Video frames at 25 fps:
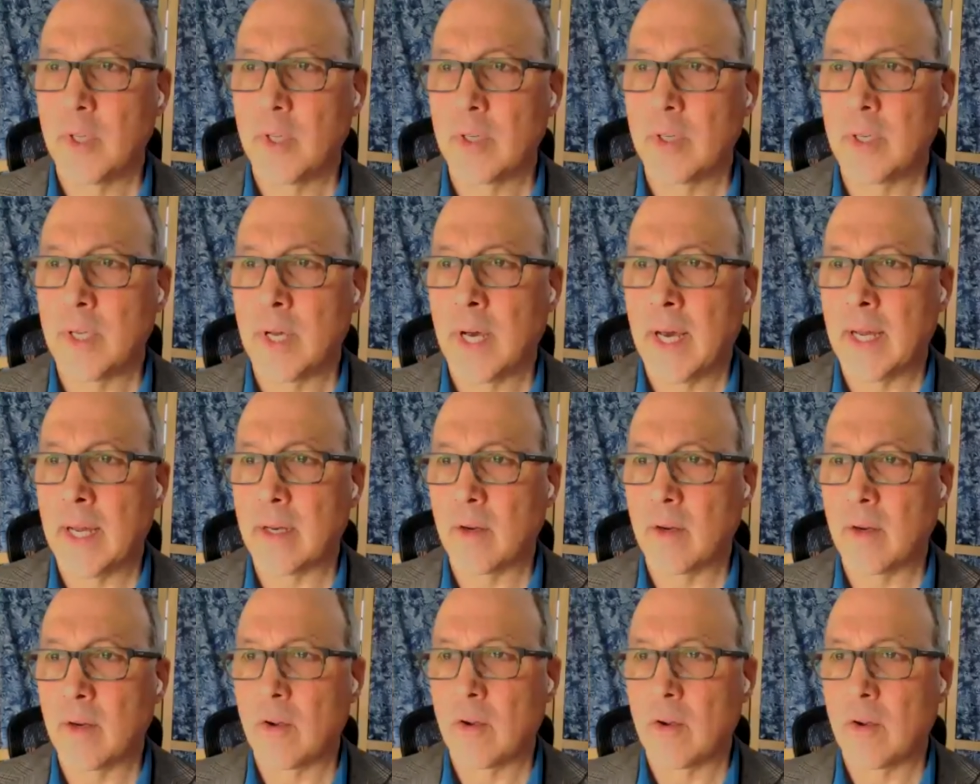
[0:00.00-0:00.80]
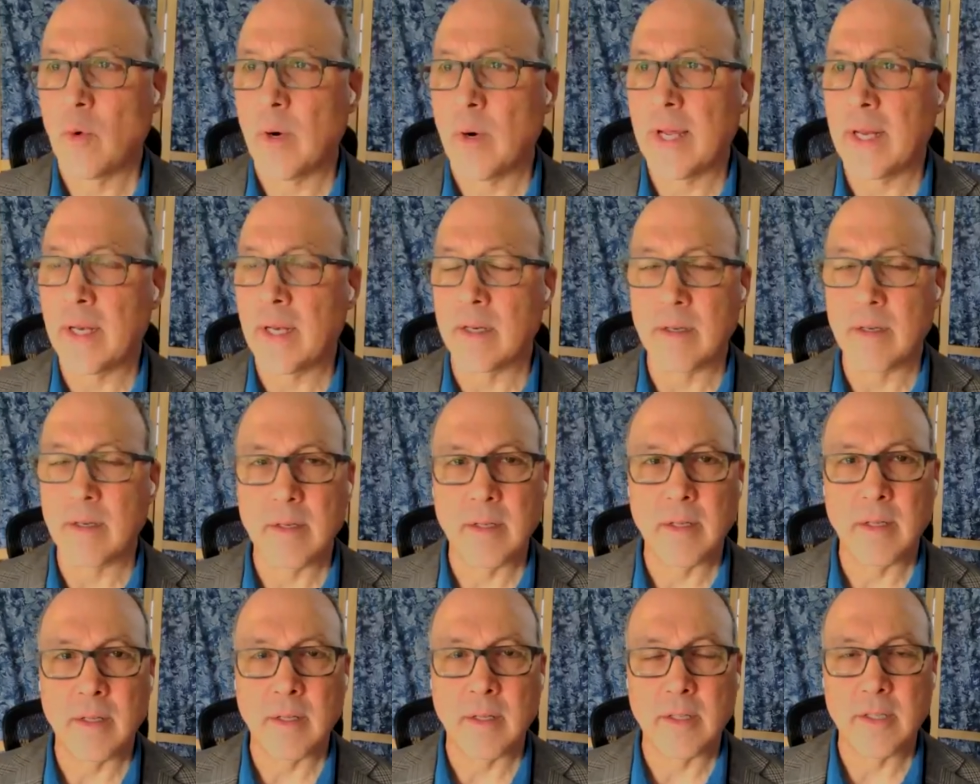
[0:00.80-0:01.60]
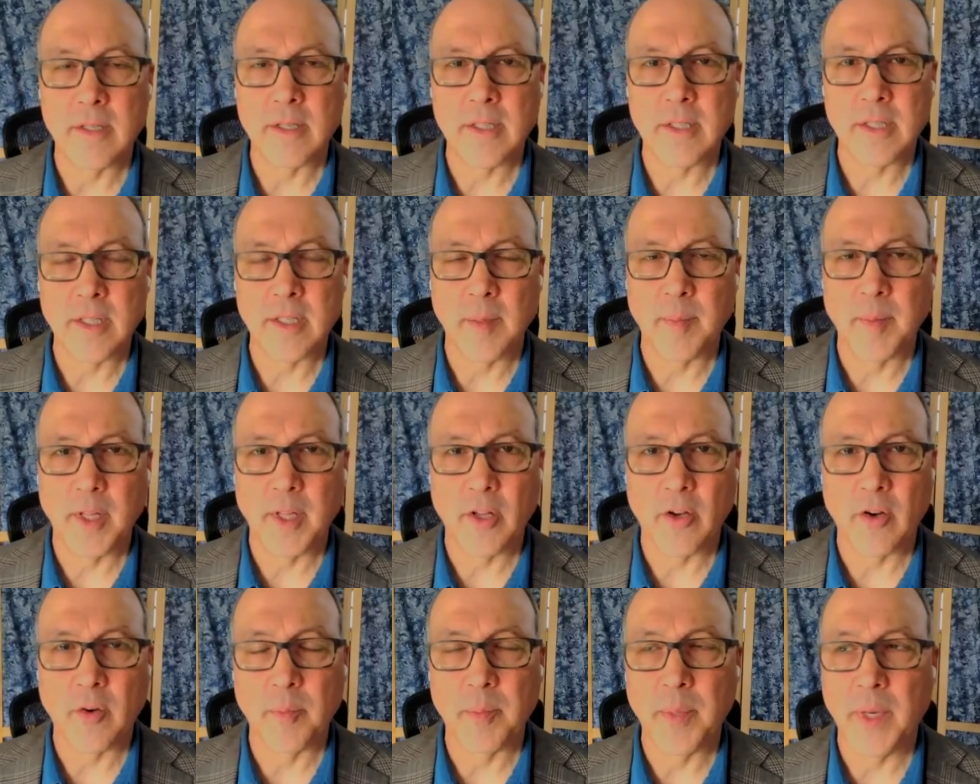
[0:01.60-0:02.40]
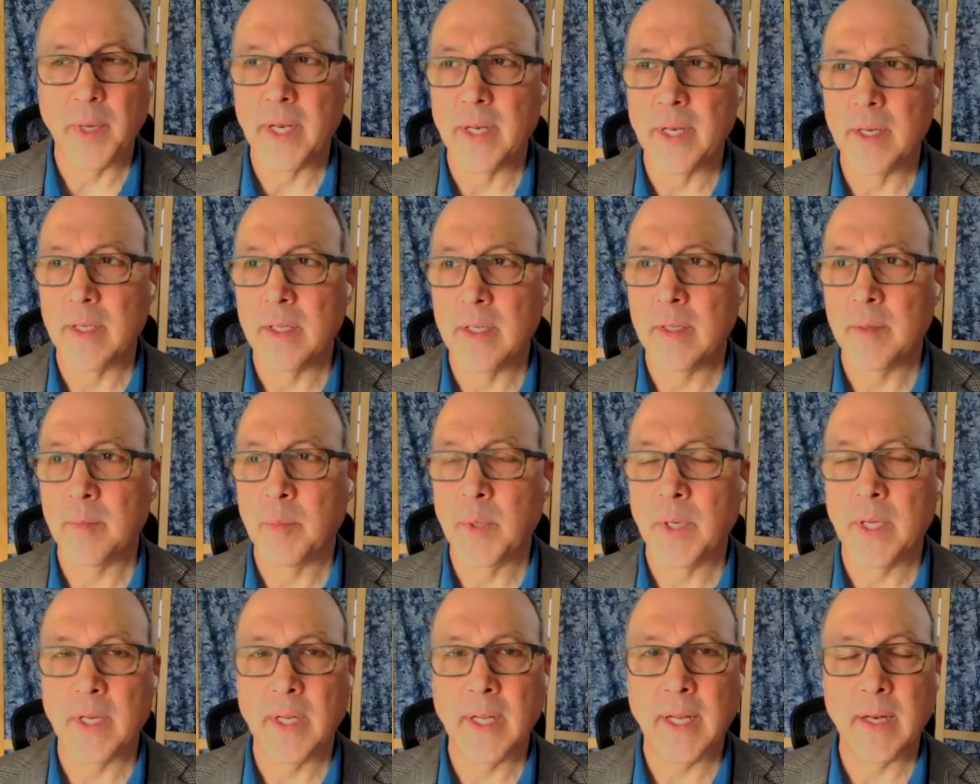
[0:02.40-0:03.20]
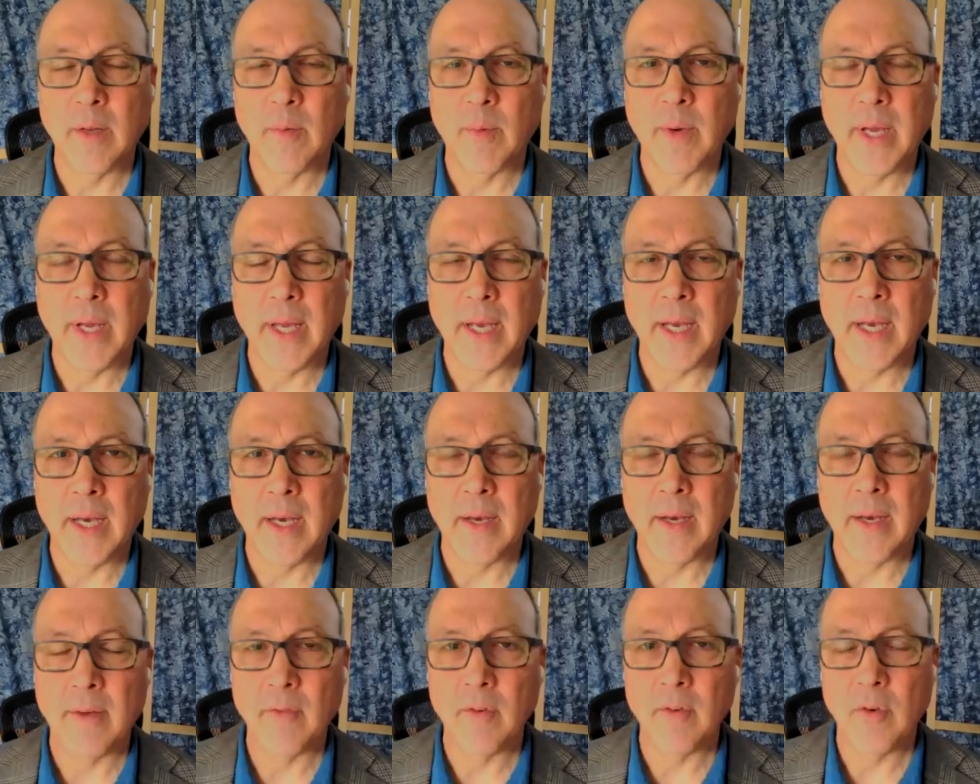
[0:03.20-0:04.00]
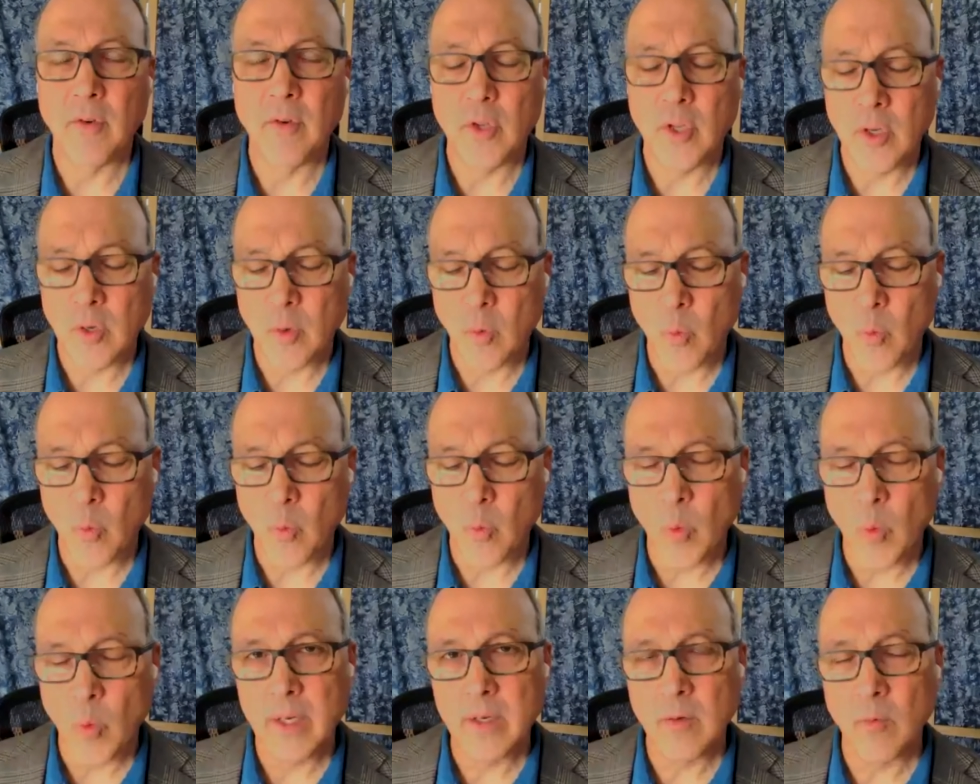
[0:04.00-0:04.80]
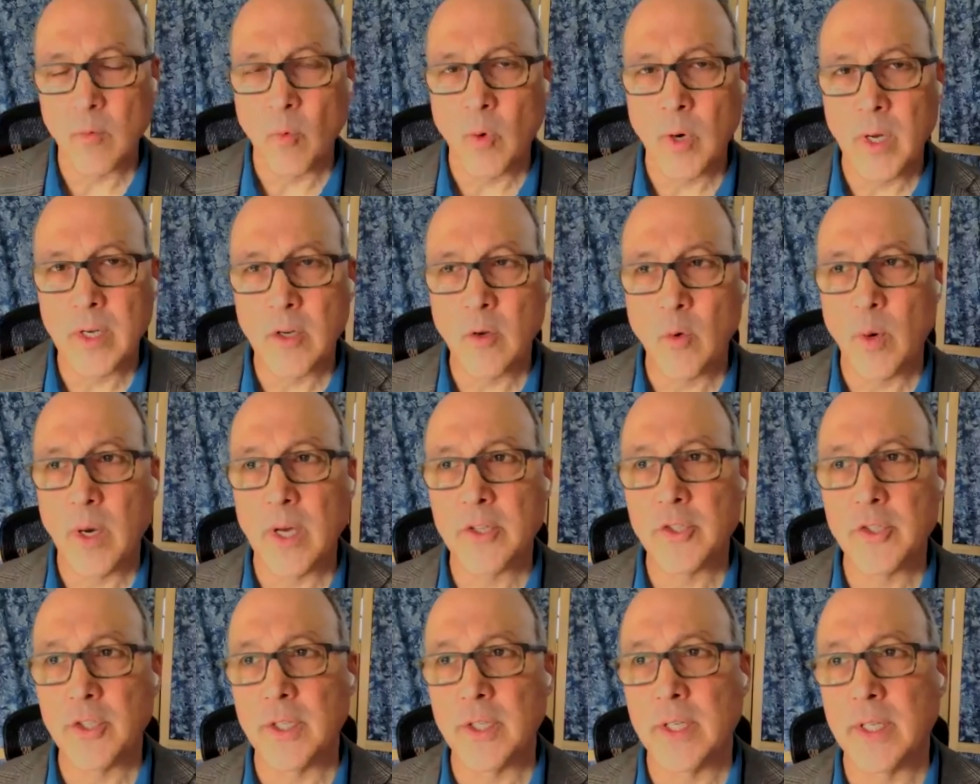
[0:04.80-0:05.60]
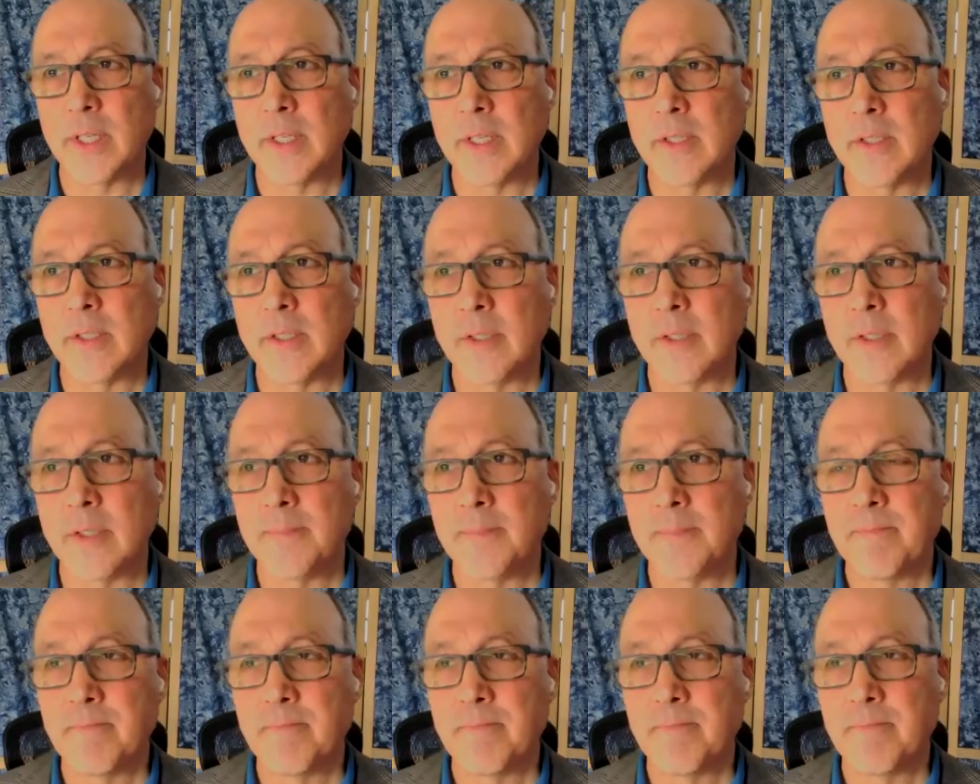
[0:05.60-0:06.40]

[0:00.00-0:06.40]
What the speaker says: not quite similar, but anyway, one question is,